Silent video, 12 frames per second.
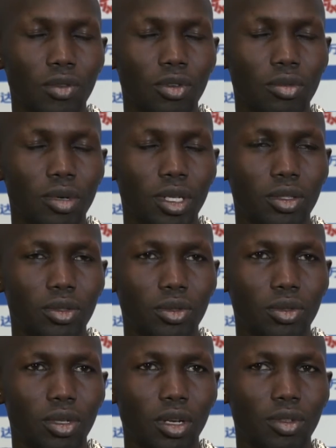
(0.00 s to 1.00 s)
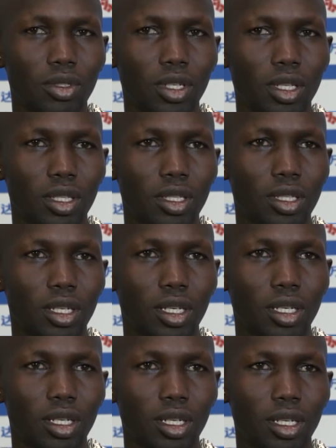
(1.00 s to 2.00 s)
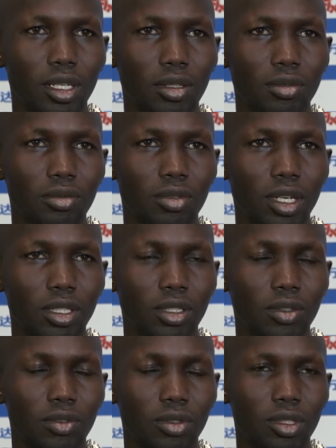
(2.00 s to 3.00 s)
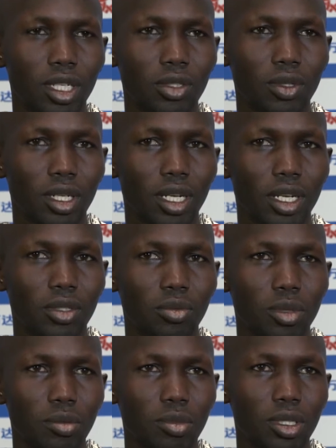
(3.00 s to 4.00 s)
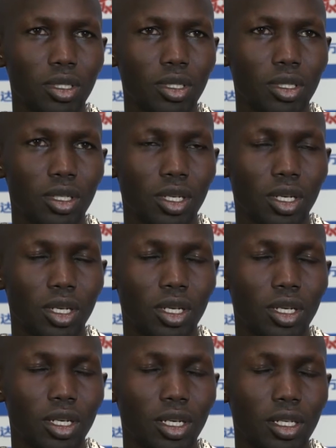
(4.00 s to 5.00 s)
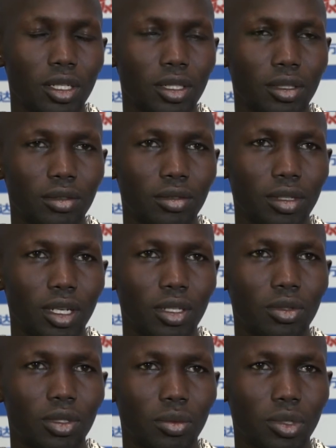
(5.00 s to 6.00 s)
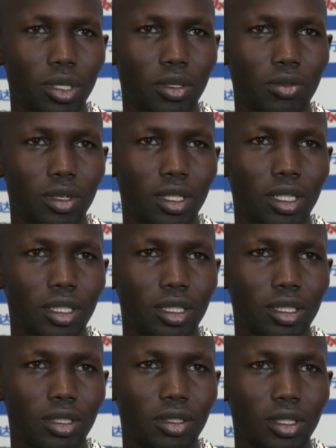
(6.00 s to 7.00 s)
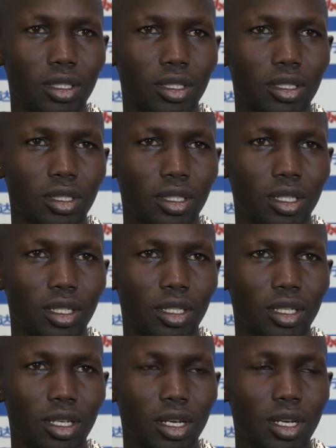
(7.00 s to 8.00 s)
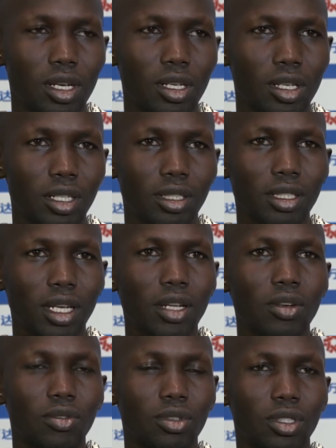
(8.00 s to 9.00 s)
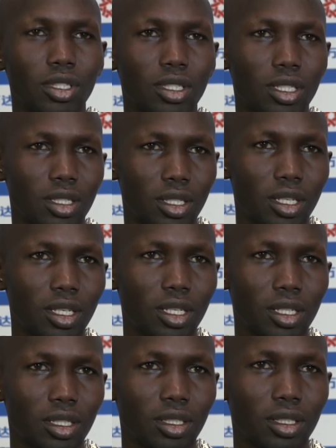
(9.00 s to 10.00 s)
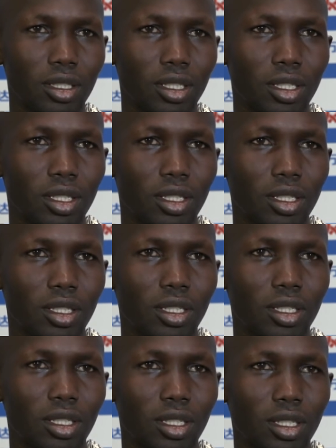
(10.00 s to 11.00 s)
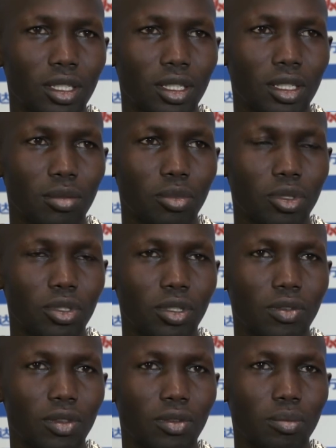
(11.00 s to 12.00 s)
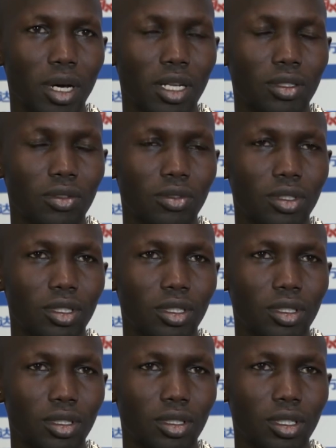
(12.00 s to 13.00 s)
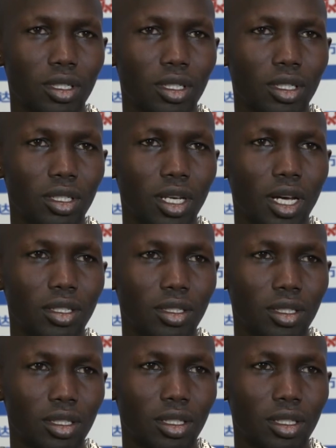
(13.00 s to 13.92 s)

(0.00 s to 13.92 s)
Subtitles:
For my 2 rivals, I think first, if we try to analyze maybe Eliud Kipchoge, you find that he has that kind of consistency. And the positive part of it is he has